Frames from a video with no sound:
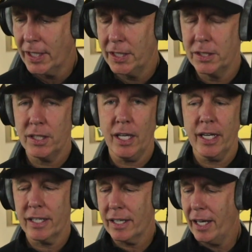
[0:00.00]
It's
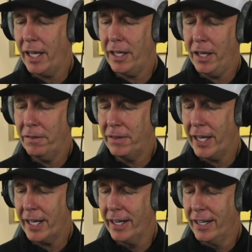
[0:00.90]
like, I love
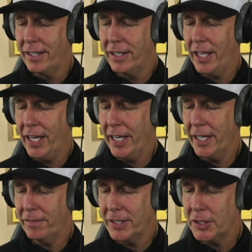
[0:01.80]
that line
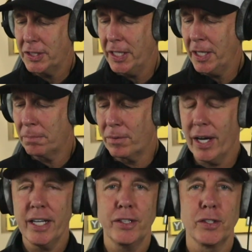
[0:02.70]
of, I just end up
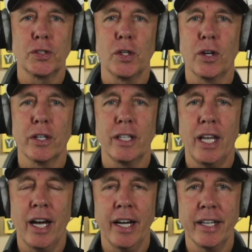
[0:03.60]
right at the start of the
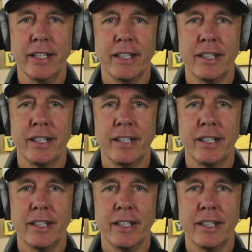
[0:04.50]
line.